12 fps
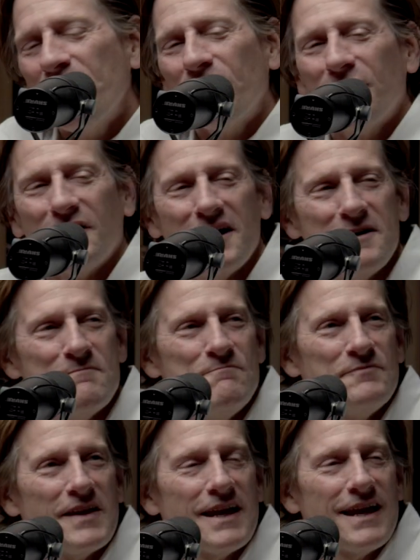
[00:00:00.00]
Well,
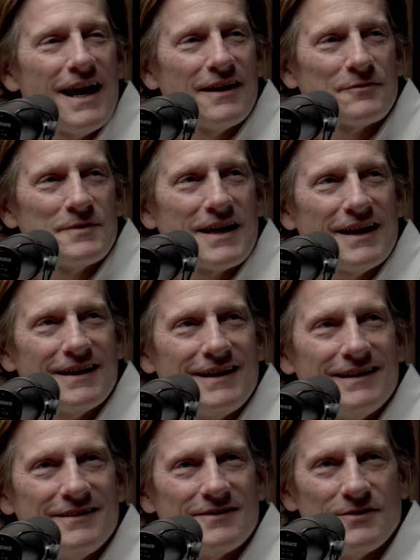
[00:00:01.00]
um, as we kind of
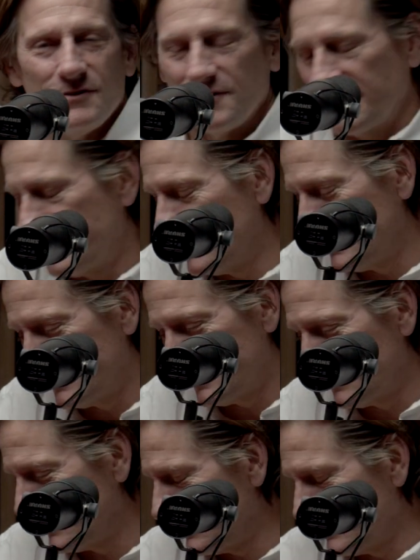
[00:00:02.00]
get into, the,
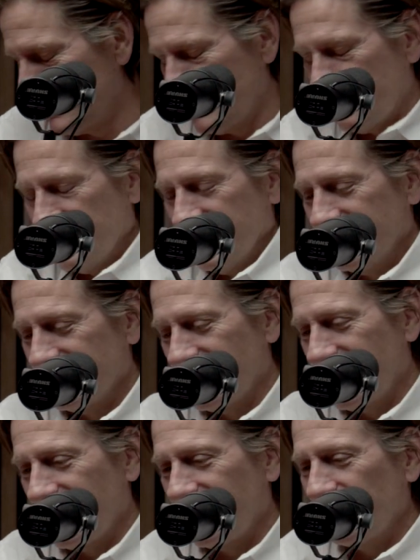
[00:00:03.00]
the I mean,
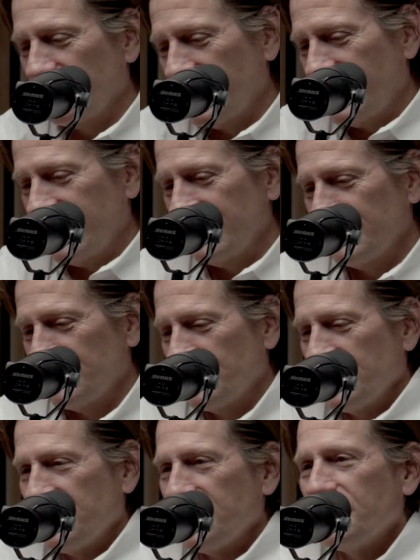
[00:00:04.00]
uh, uh,
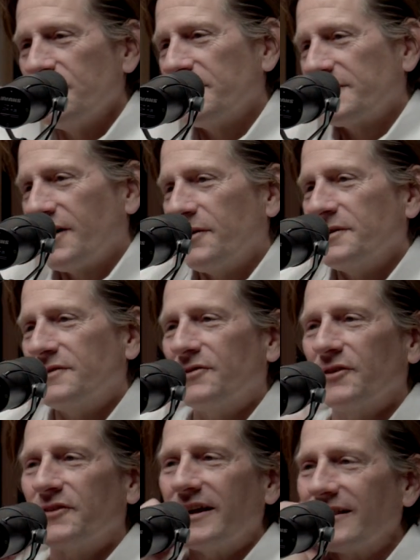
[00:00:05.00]
with you, it's always
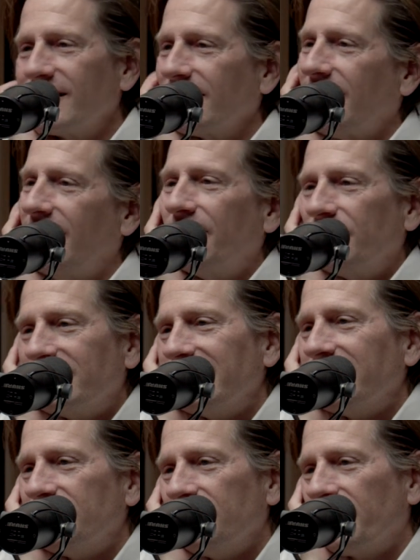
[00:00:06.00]
feels like the
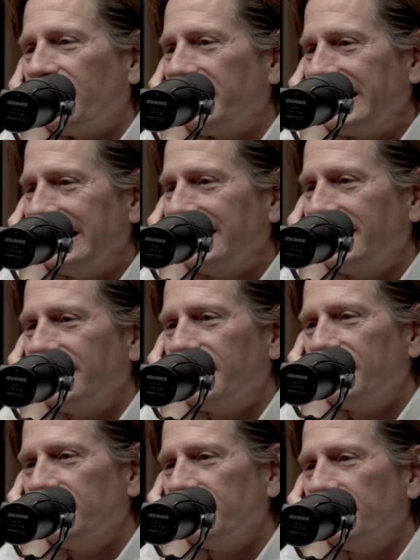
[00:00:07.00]
conversation's already you
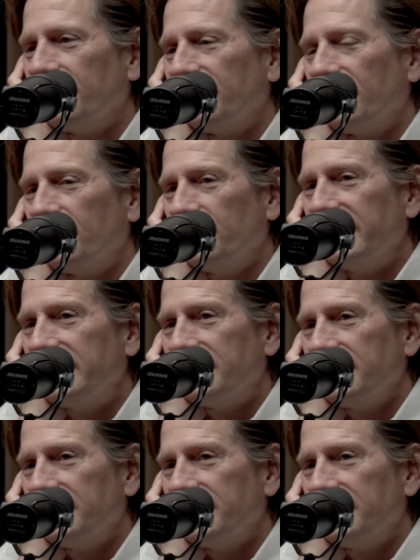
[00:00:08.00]
know so rich,